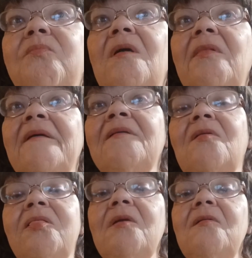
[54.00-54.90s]
will
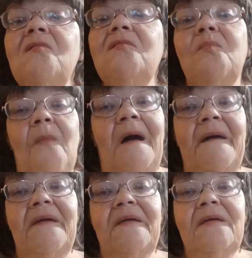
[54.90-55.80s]
include
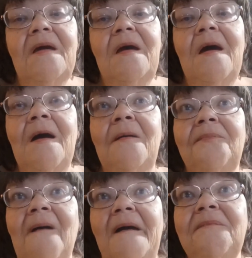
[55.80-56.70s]
my
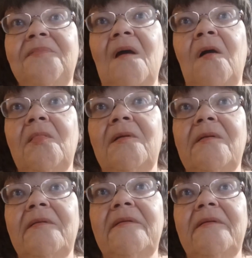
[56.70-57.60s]

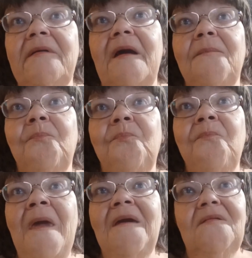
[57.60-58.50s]
$5
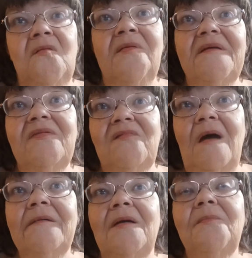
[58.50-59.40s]
pantry
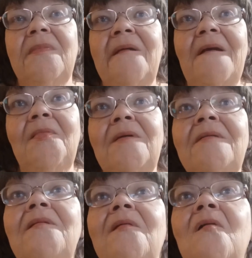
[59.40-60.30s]
stock up
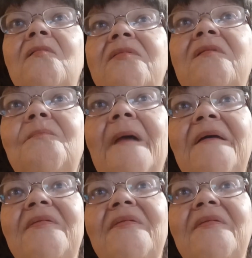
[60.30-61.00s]
challenge hosted by